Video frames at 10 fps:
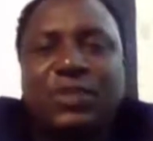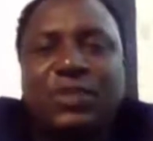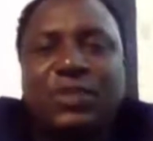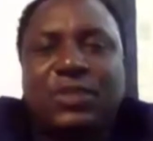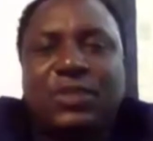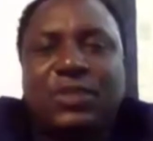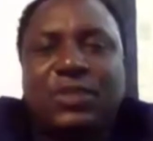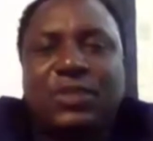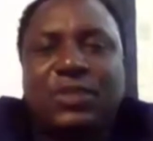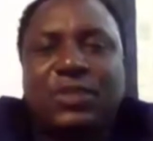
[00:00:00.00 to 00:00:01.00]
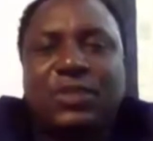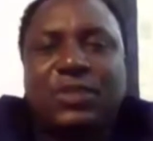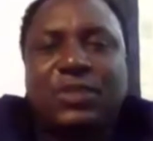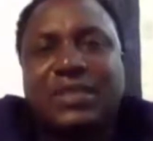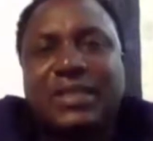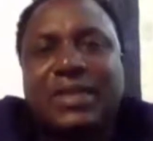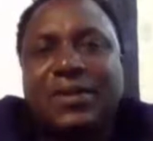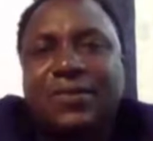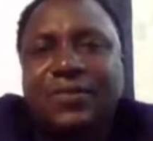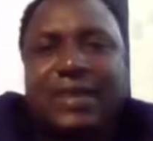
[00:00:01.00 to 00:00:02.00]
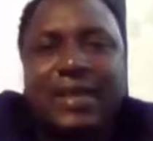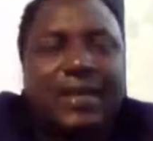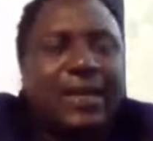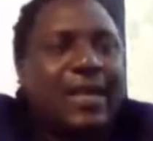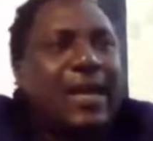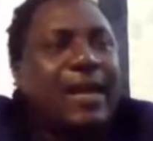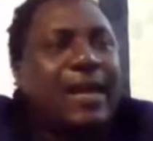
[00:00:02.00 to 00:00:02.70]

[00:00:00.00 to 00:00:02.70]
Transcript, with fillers: Mm-hmm. So you'll be seeing a lot of that.